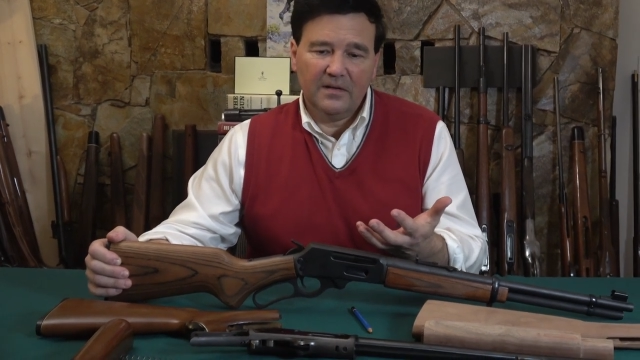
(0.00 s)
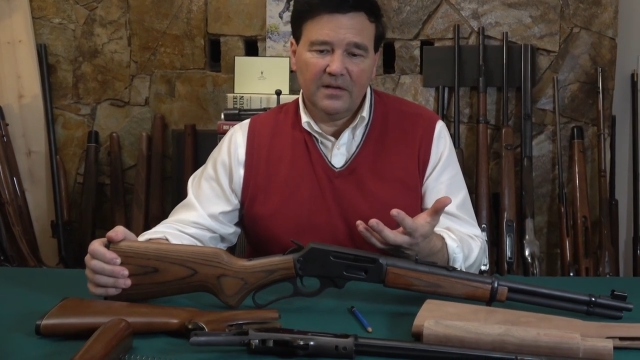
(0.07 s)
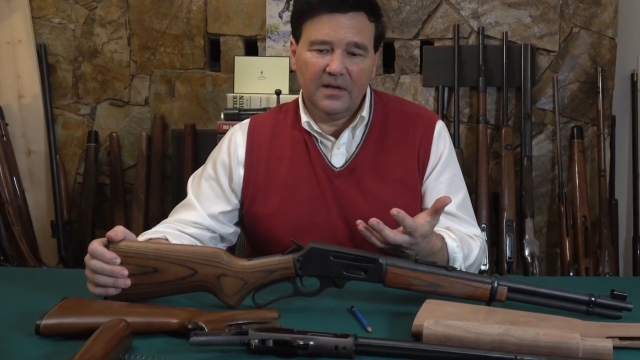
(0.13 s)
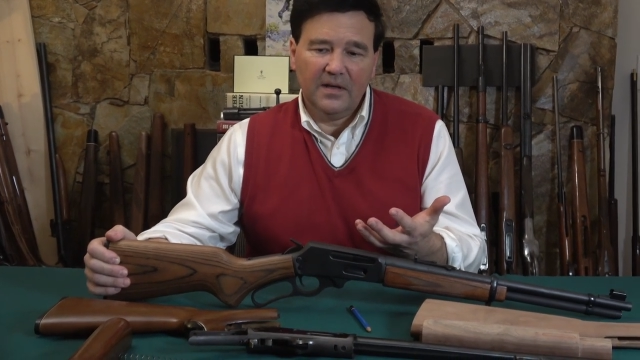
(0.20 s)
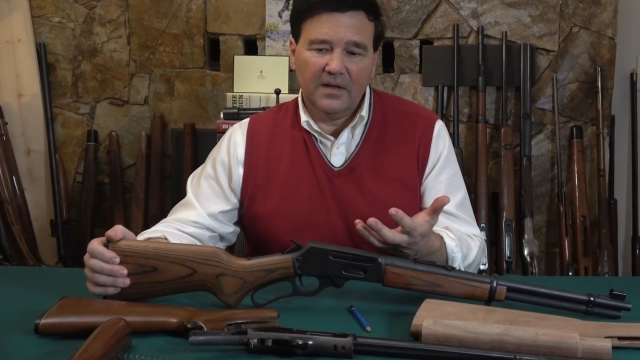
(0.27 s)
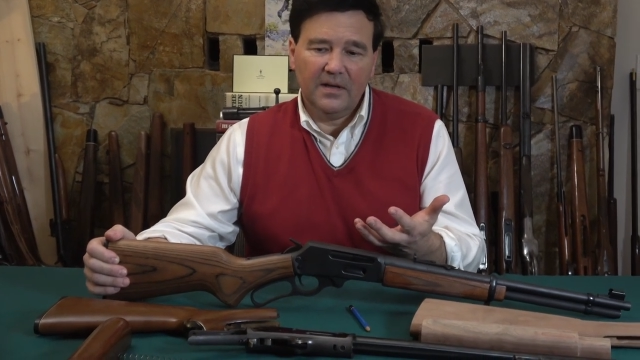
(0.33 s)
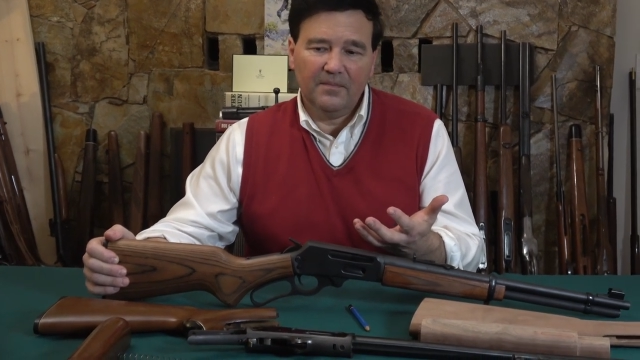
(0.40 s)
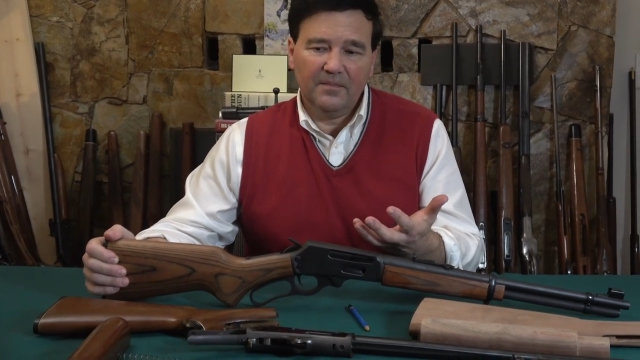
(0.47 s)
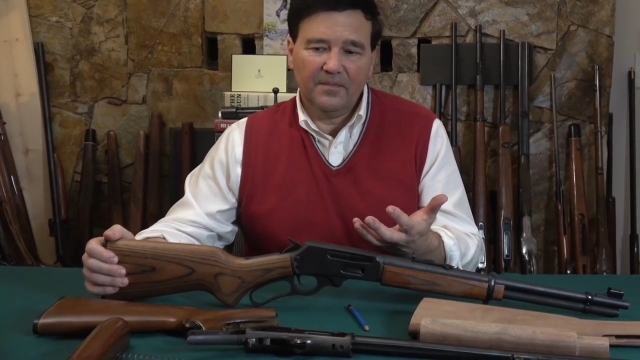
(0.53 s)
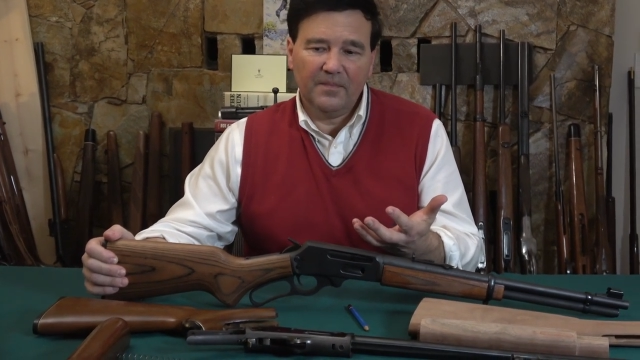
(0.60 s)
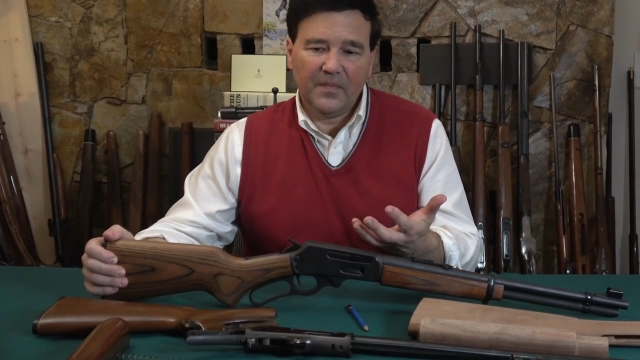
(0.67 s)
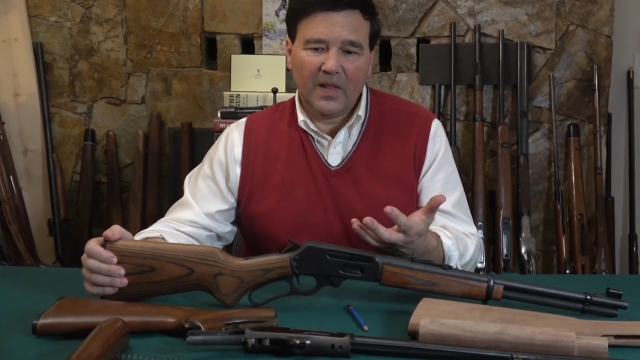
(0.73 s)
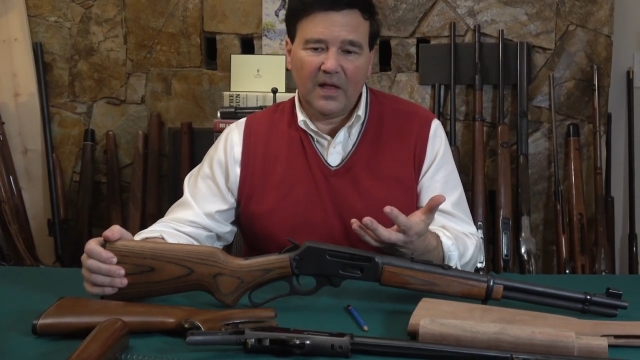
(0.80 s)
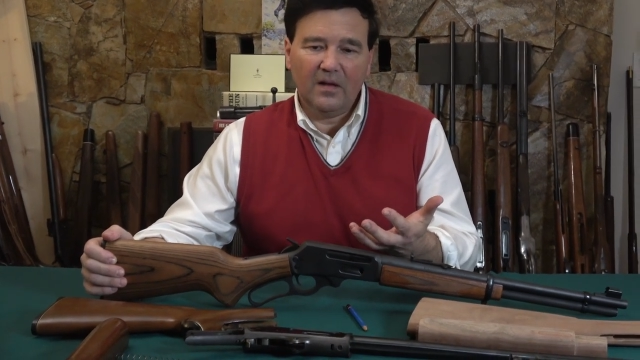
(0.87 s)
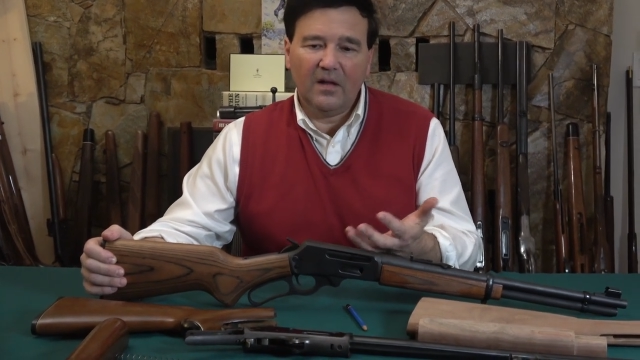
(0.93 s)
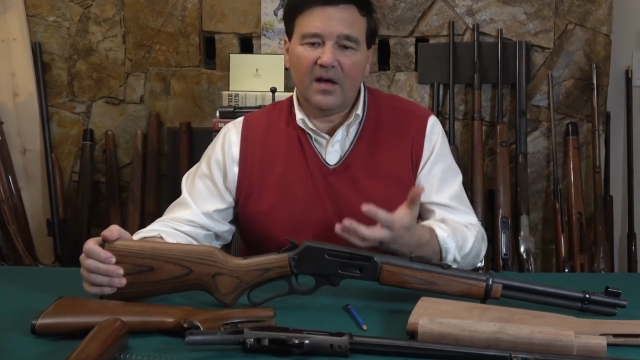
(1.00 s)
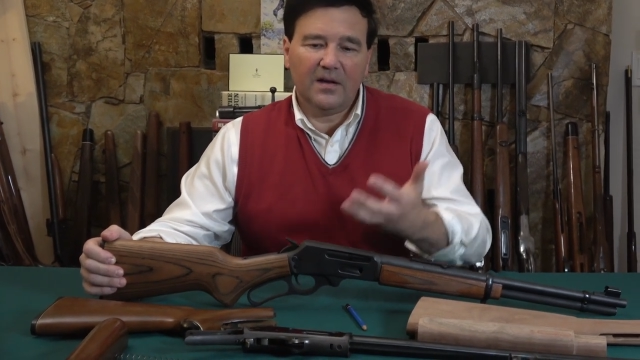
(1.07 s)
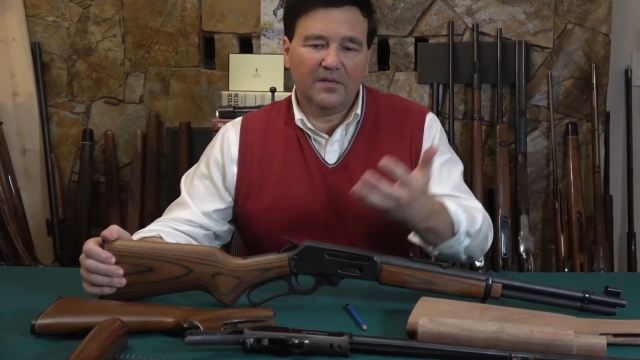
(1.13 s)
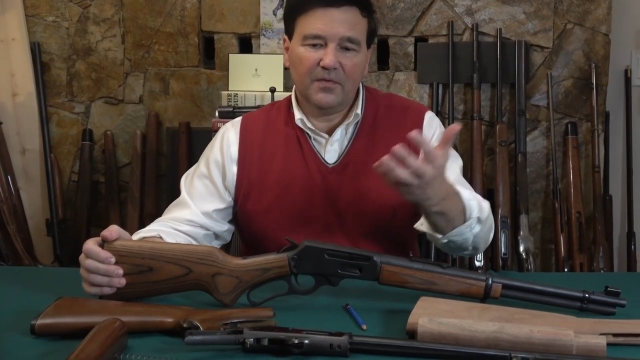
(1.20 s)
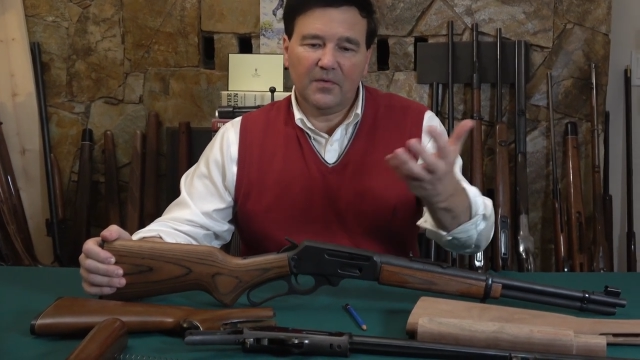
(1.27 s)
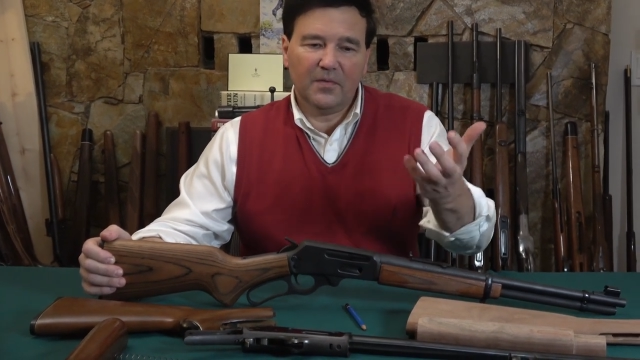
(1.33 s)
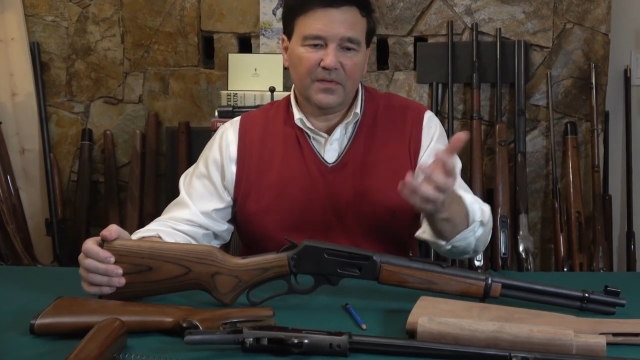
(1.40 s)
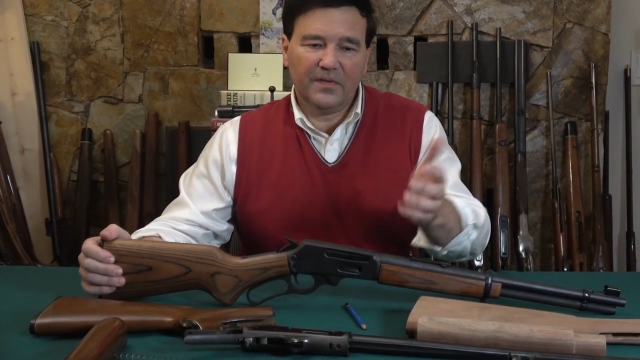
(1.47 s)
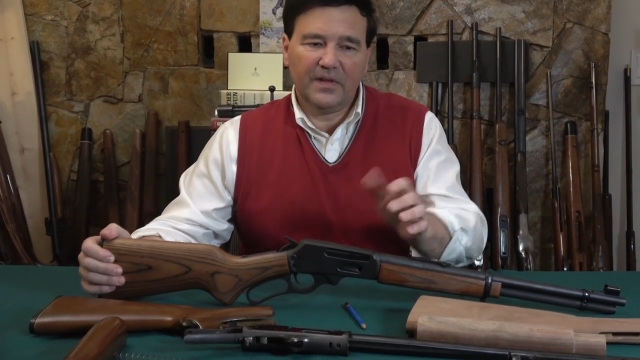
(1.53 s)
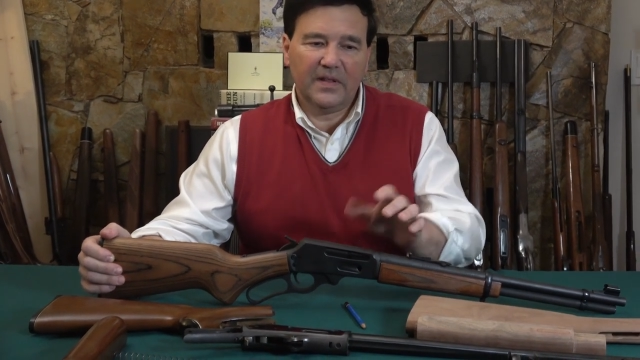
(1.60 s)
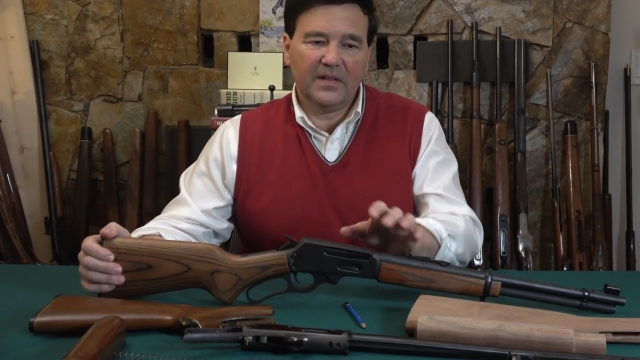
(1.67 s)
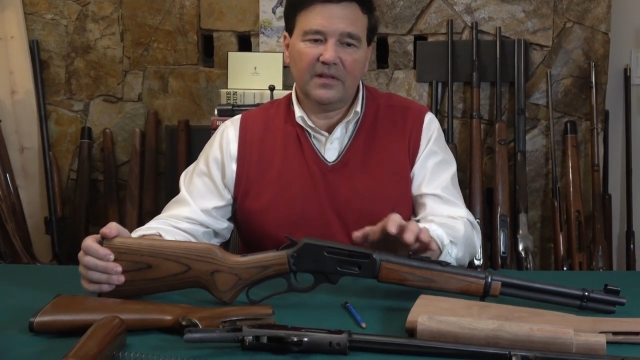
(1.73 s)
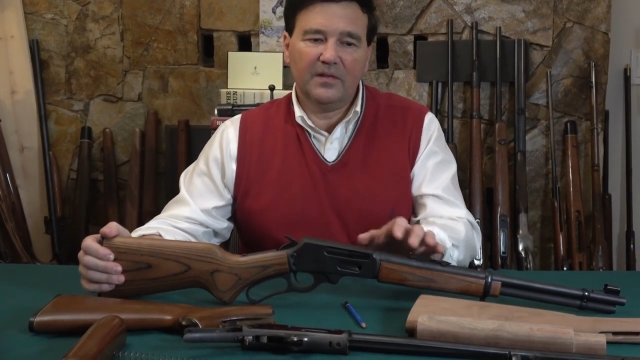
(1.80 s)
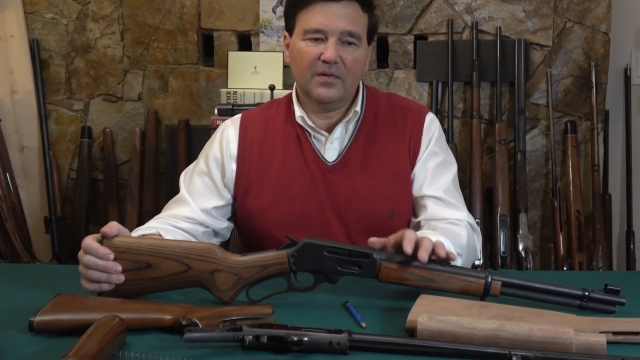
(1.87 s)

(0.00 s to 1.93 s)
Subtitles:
A lot of you said